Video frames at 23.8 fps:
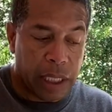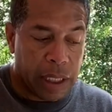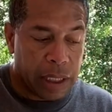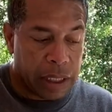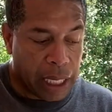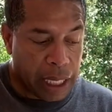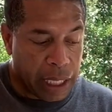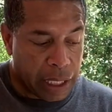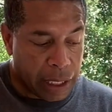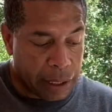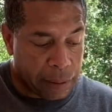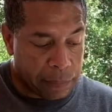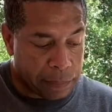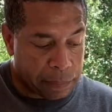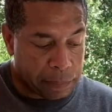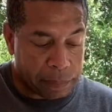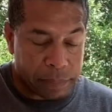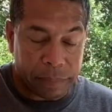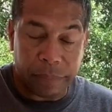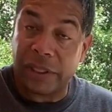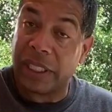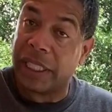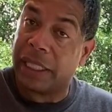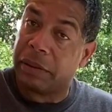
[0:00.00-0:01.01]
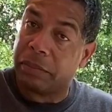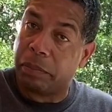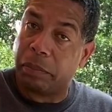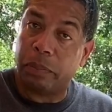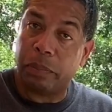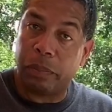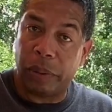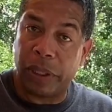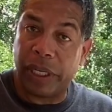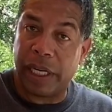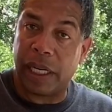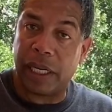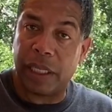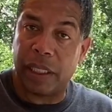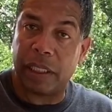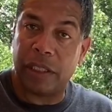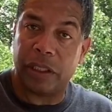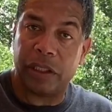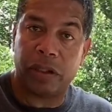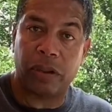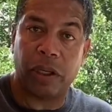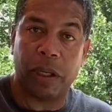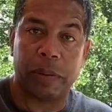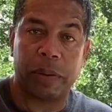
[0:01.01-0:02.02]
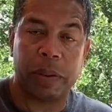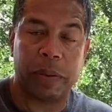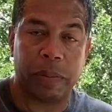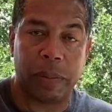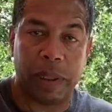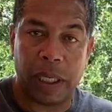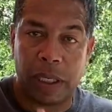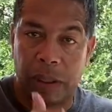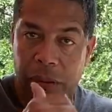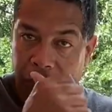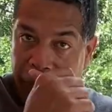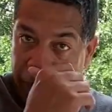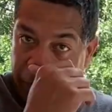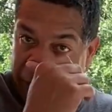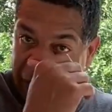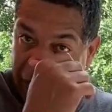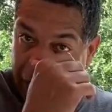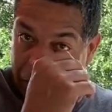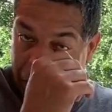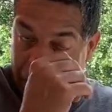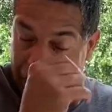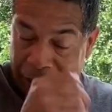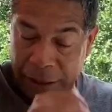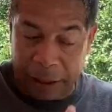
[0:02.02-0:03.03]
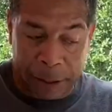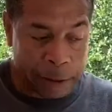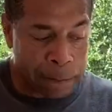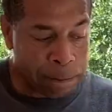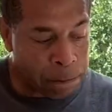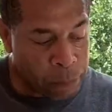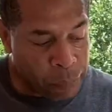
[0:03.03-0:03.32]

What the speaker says: put it in the description below in the comments.